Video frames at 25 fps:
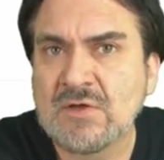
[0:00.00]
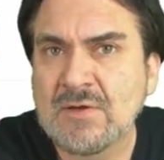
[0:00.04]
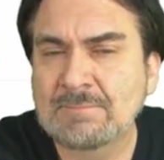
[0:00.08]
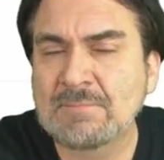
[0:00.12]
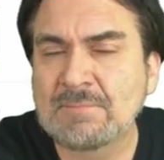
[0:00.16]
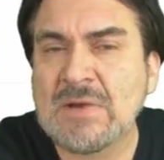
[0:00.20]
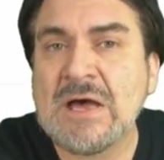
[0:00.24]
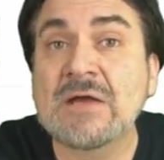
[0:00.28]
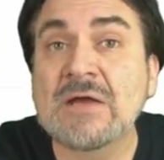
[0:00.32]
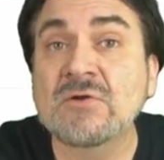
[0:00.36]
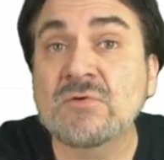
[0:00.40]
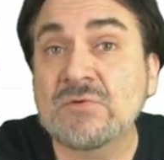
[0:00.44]

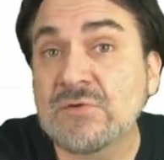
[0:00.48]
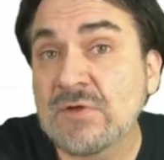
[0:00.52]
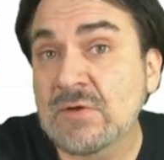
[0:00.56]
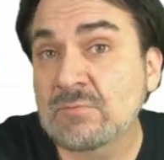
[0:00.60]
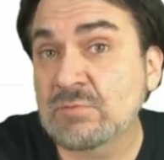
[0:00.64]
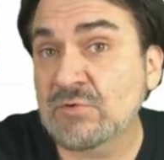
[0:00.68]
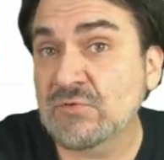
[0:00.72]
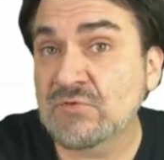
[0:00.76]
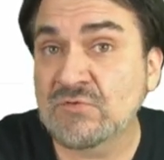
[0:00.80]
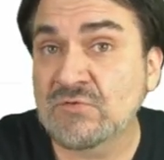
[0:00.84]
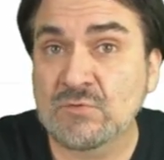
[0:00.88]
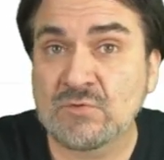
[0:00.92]
model
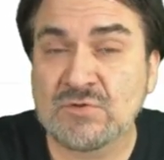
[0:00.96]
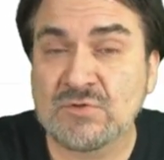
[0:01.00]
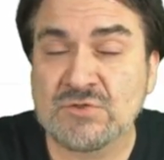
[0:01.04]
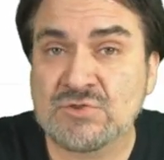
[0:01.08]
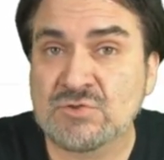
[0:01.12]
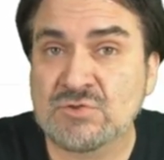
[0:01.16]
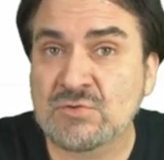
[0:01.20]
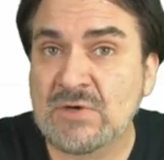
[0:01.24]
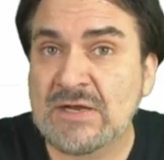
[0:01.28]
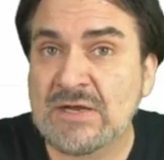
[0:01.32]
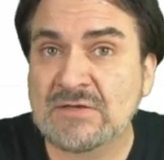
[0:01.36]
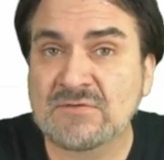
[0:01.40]
numbers you can
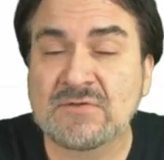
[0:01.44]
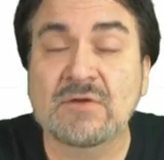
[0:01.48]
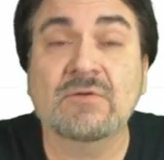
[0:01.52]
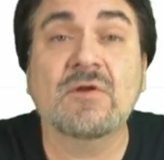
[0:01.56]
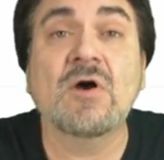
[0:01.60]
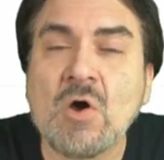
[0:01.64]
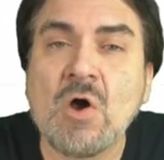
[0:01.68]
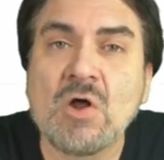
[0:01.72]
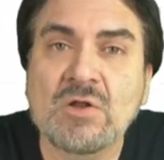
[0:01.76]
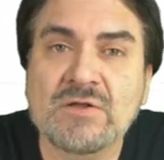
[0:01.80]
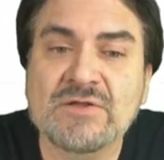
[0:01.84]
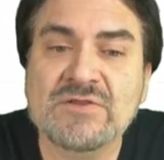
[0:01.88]
track down,
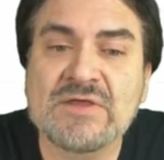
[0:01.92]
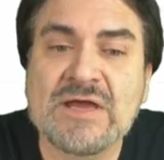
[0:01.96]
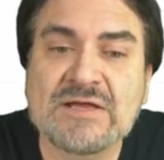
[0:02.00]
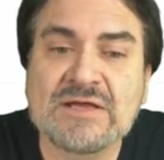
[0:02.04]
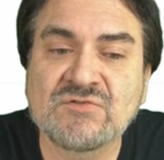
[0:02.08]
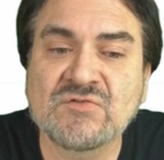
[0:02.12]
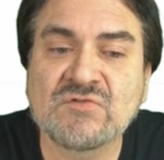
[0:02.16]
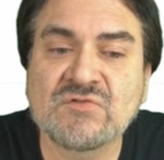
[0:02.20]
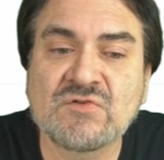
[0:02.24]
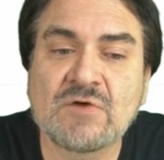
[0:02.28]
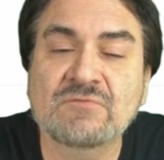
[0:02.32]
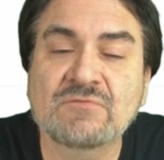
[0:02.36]
all of
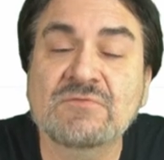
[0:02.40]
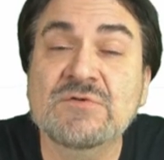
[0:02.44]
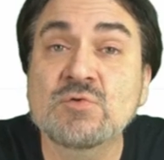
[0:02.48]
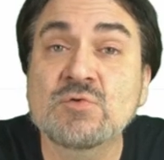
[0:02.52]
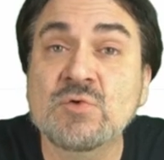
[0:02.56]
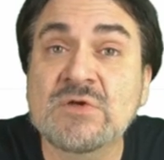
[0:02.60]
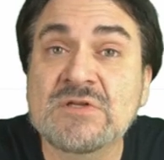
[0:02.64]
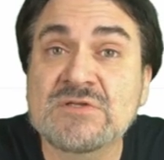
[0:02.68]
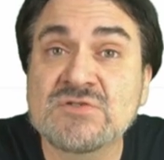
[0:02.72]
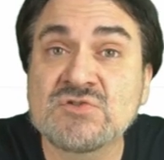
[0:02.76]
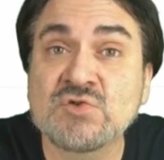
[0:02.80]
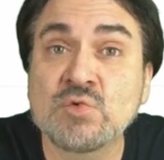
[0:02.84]
that stuff you
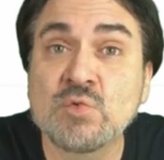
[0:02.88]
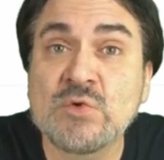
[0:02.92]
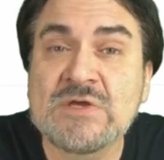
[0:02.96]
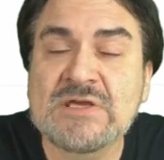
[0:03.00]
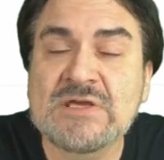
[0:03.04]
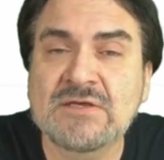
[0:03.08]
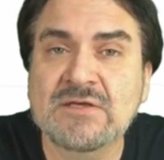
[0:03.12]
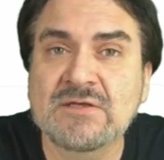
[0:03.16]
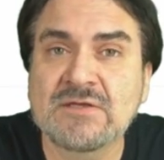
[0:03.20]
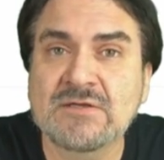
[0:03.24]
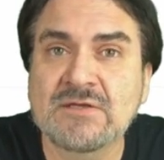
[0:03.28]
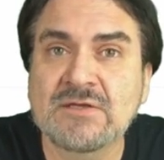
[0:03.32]
can
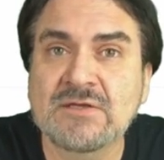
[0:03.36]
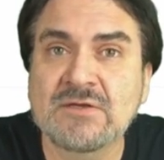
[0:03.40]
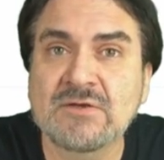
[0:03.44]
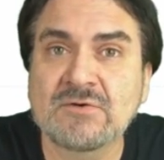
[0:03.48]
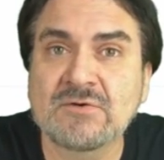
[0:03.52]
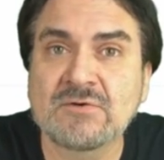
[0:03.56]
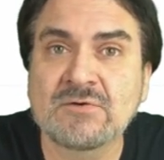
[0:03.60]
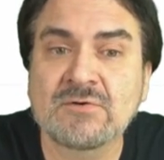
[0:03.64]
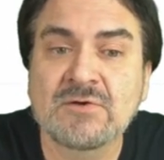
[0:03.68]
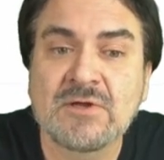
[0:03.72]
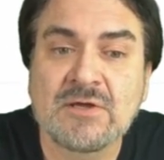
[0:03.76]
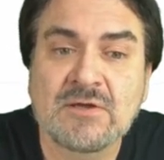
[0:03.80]
tweak in
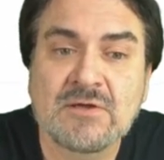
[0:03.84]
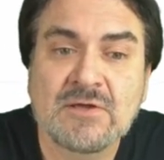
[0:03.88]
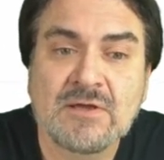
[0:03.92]
here,